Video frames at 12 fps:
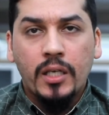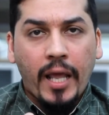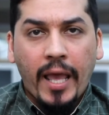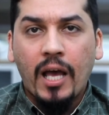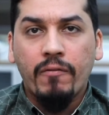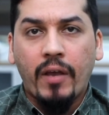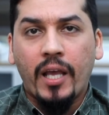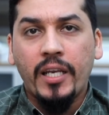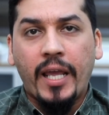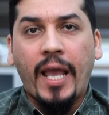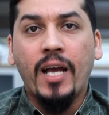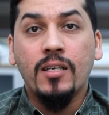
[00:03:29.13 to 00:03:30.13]
have
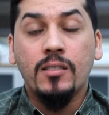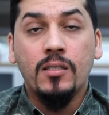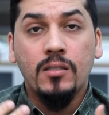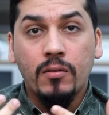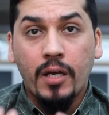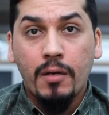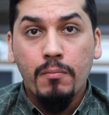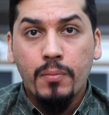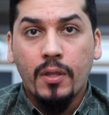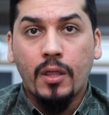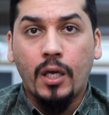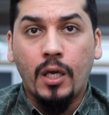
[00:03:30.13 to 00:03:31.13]
any access to
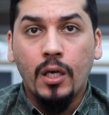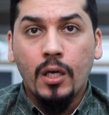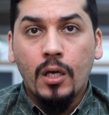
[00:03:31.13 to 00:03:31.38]
empathy,